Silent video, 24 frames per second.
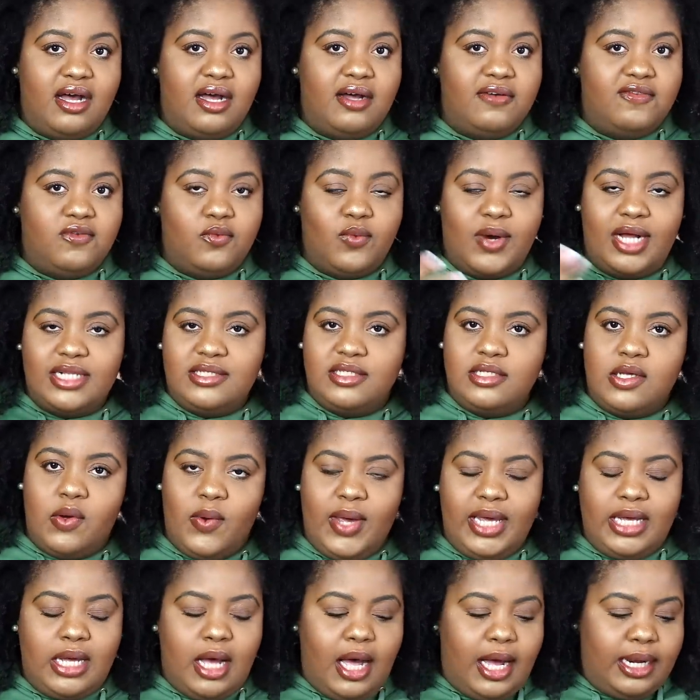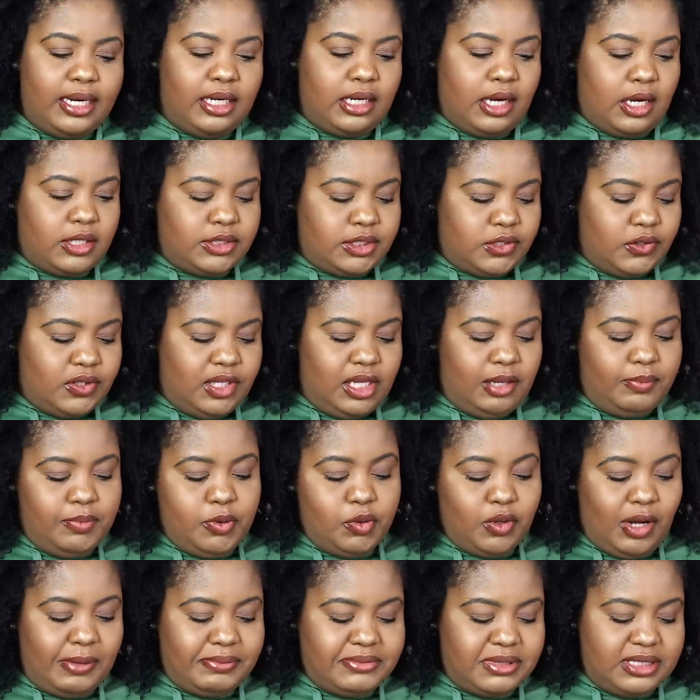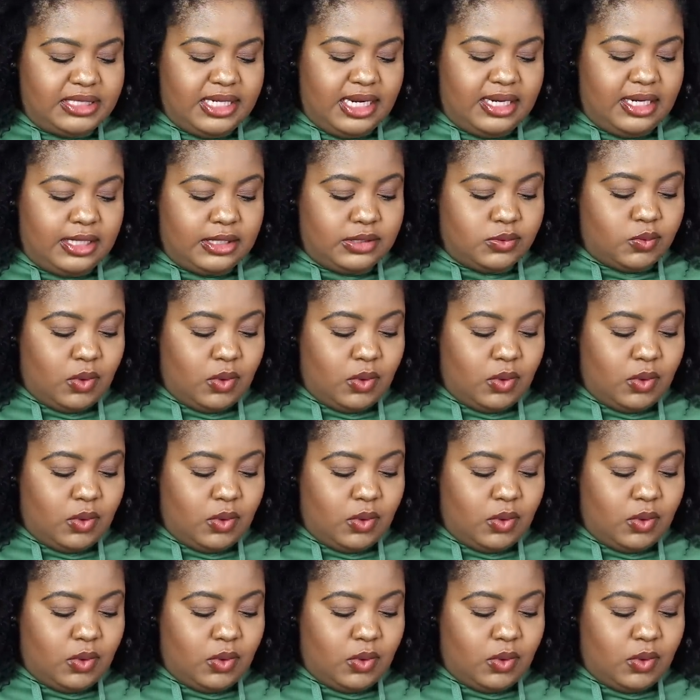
of what's going on and also keep you up to date as